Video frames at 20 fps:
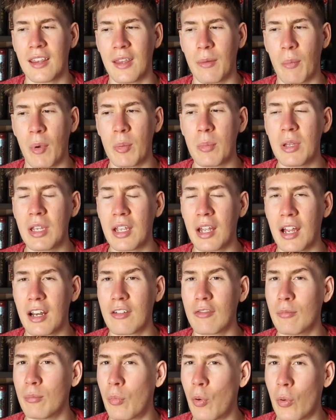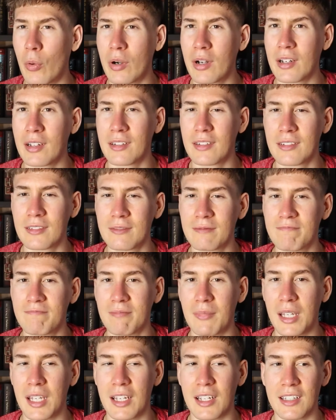it might be kind of boring,
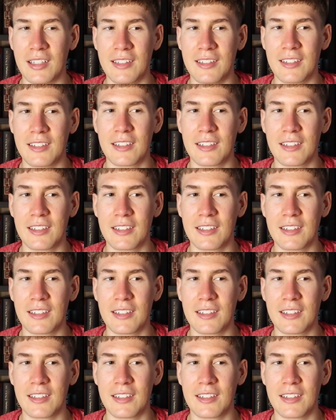because